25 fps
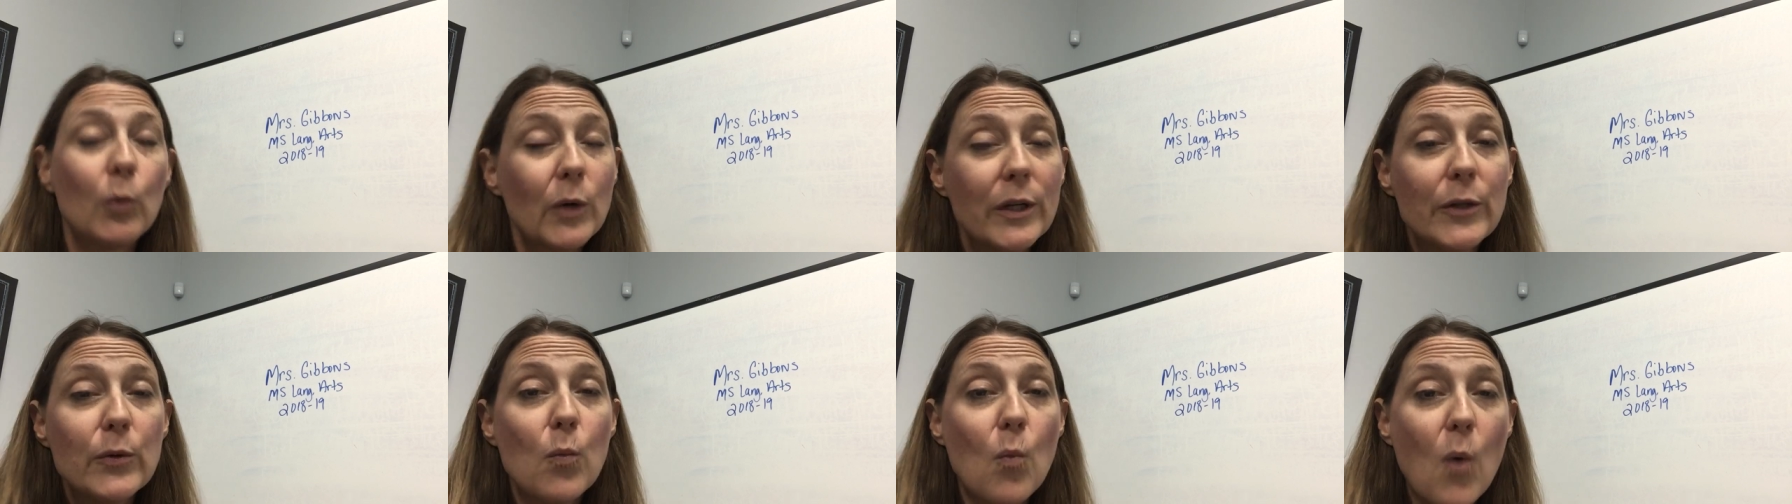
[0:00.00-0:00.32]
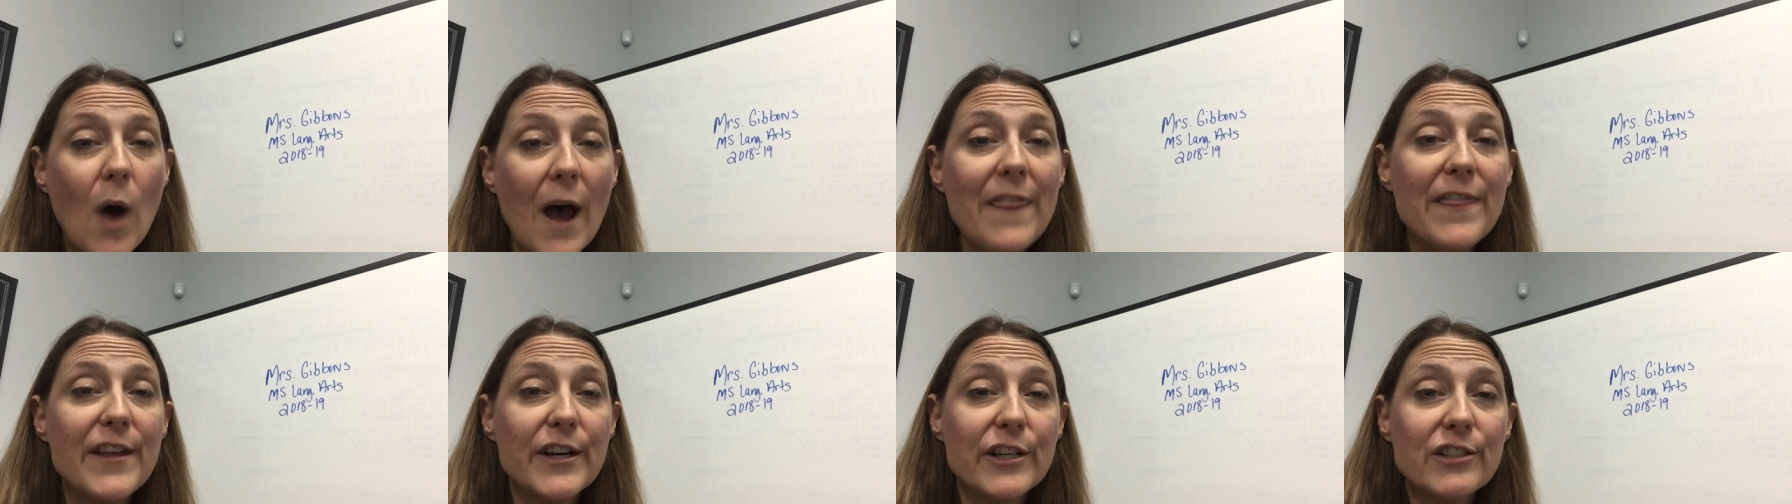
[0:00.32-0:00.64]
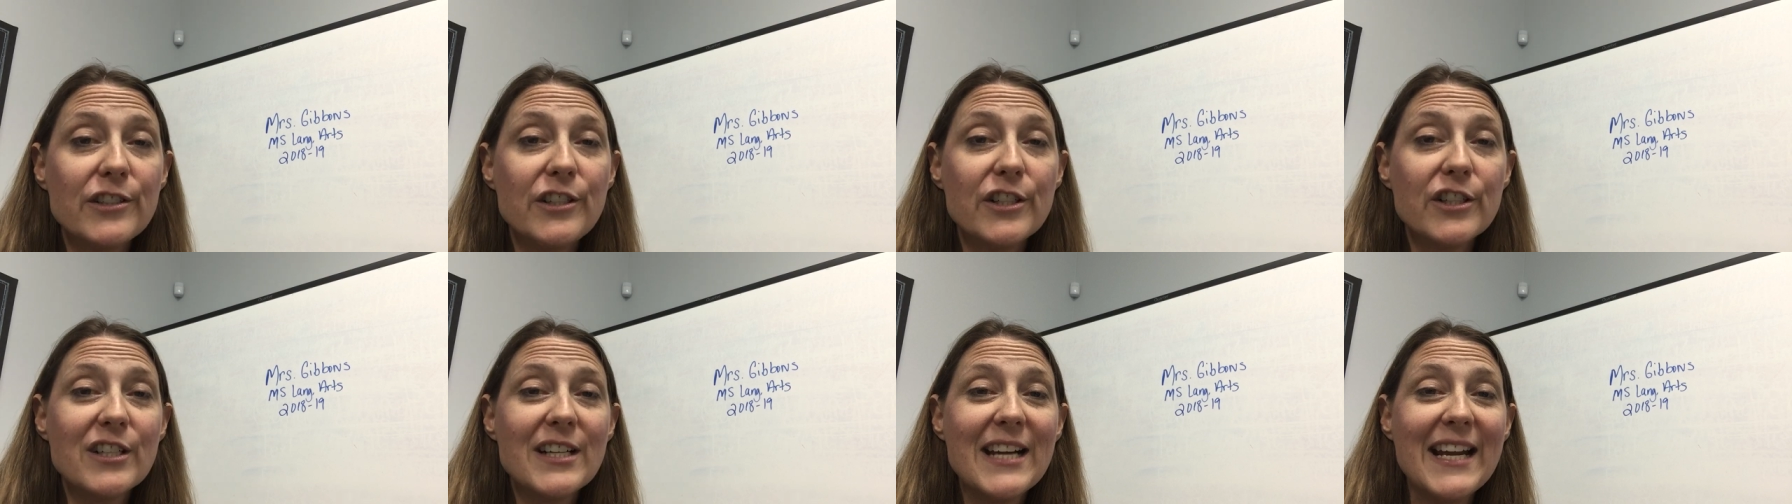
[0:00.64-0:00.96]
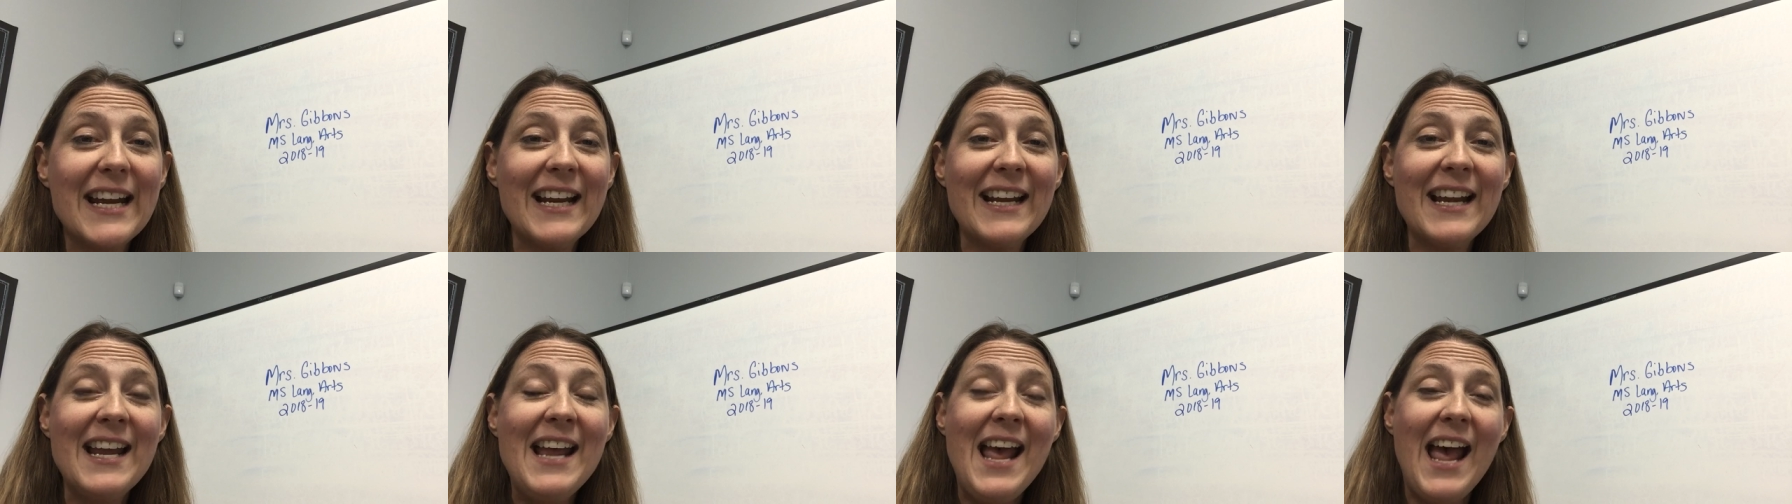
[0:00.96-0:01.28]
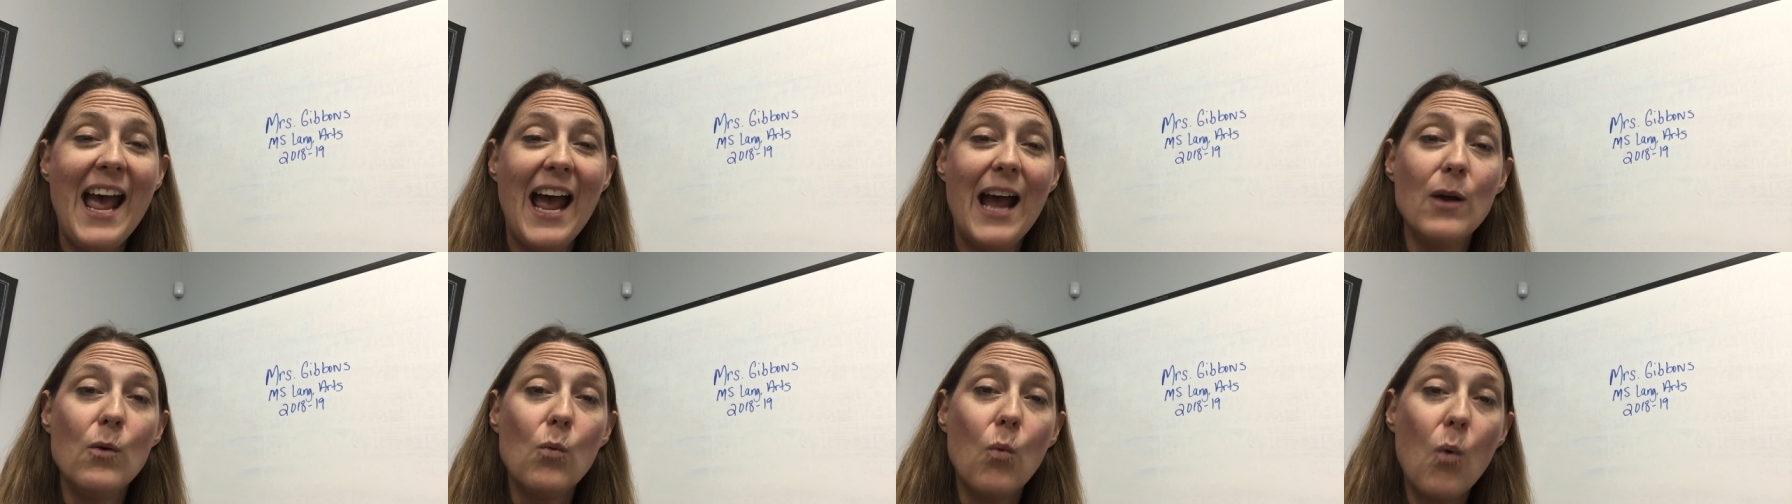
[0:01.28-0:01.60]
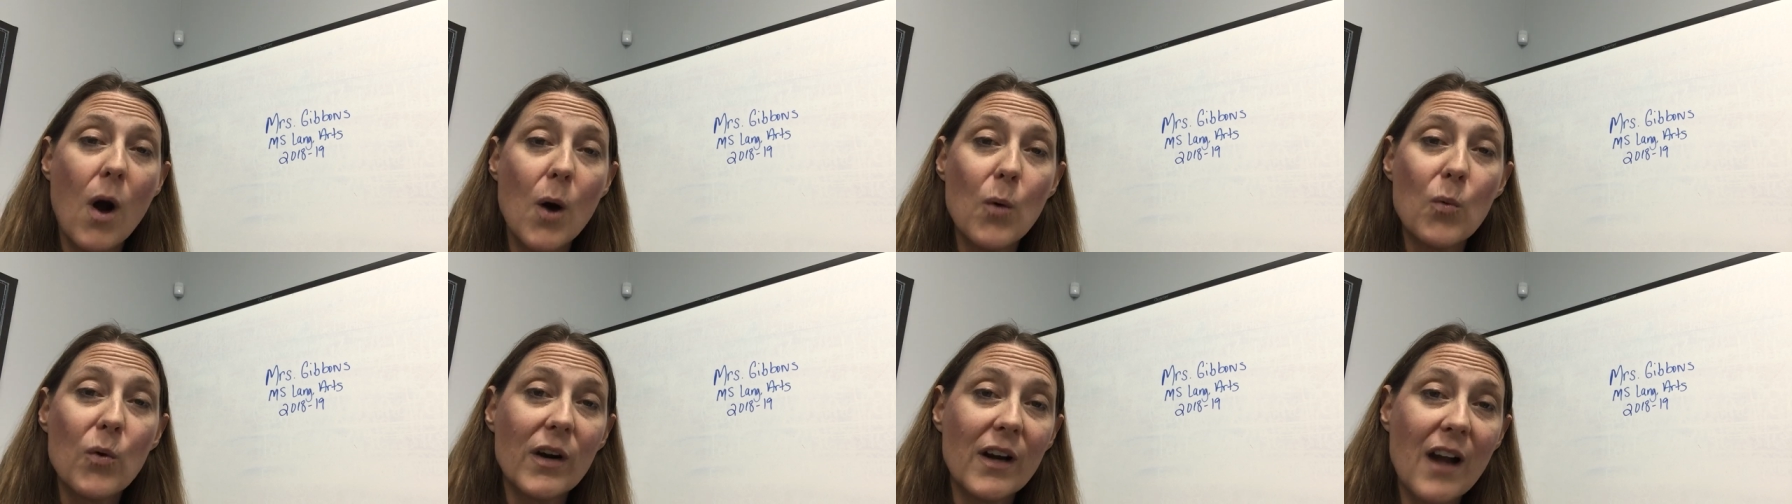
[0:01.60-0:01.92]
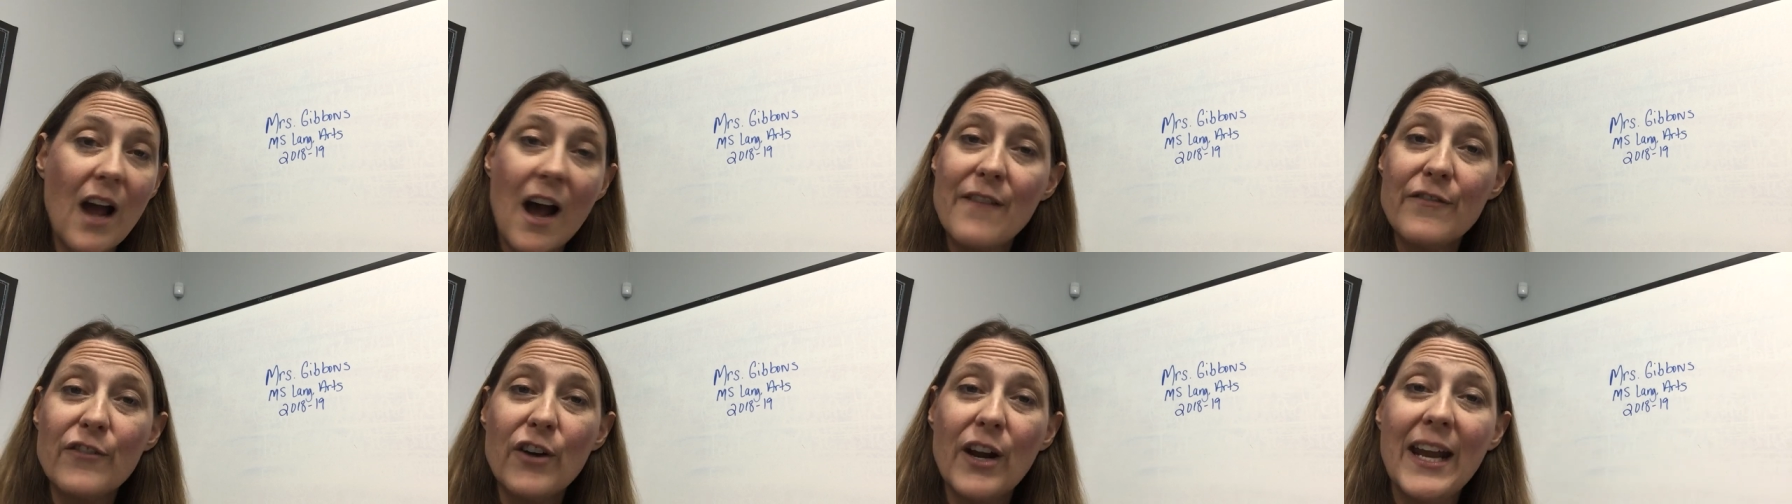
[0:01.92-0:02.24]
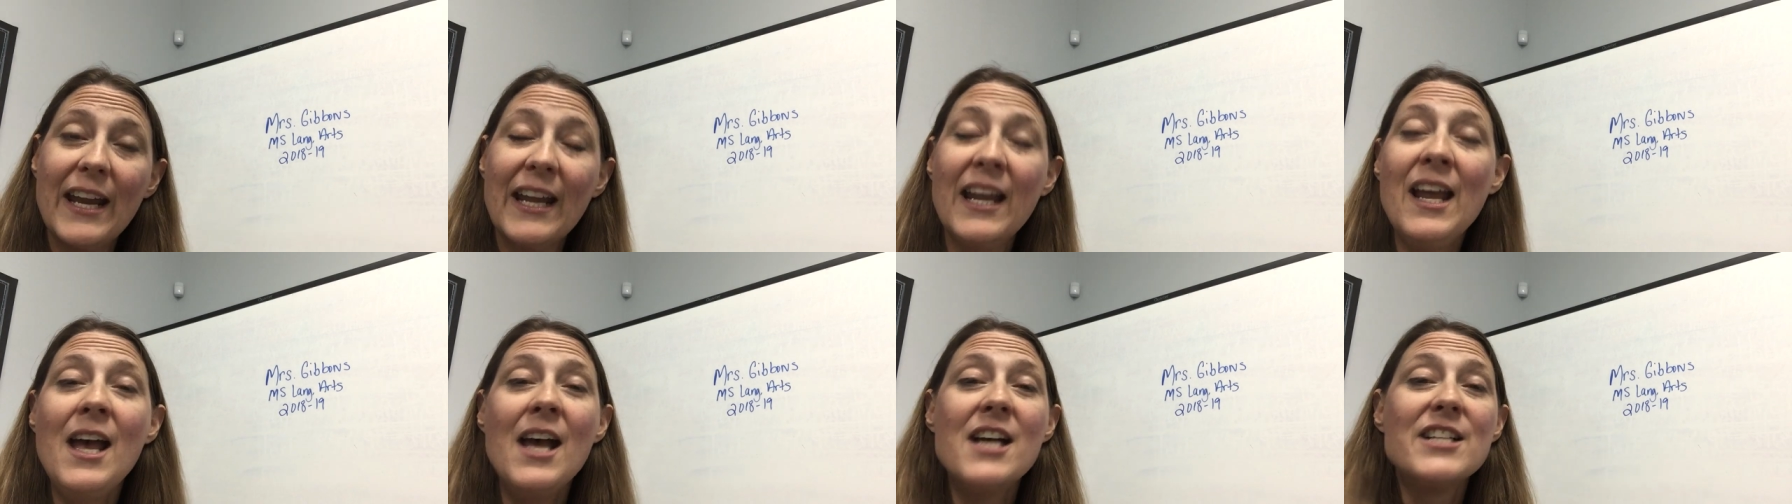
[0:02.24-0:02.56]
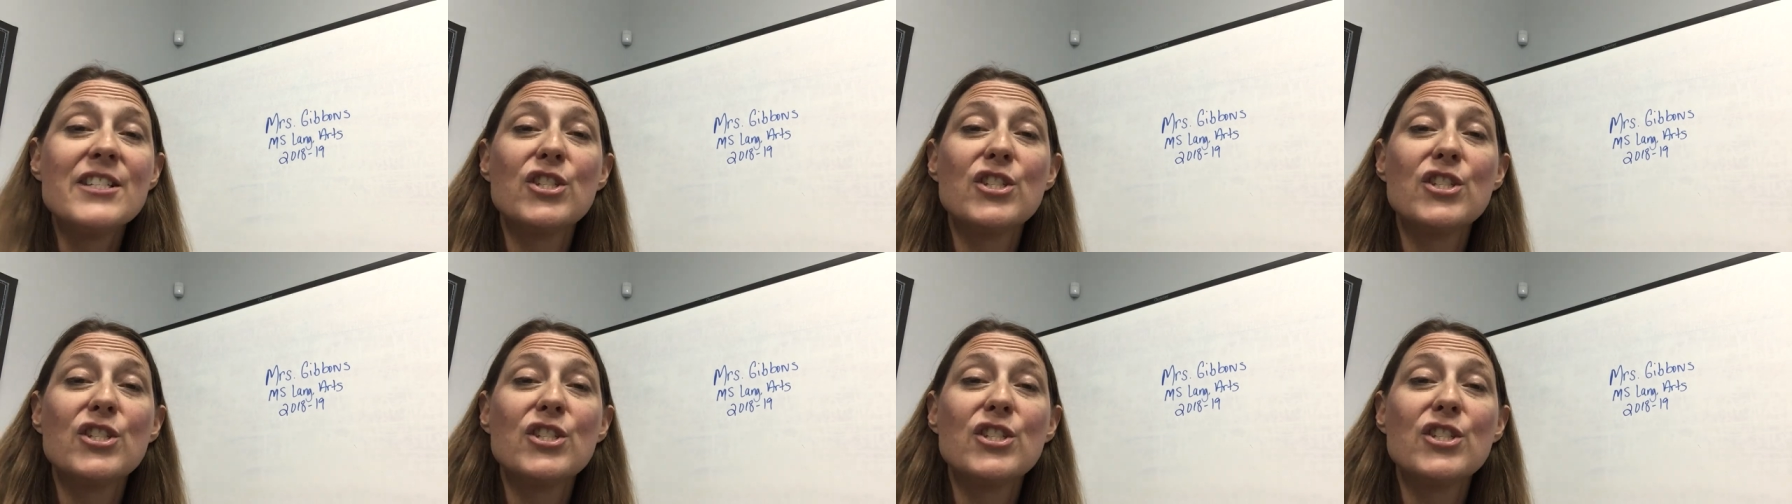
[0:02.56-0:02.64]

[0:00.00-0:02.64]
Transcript: with what they're learning and what we're covering,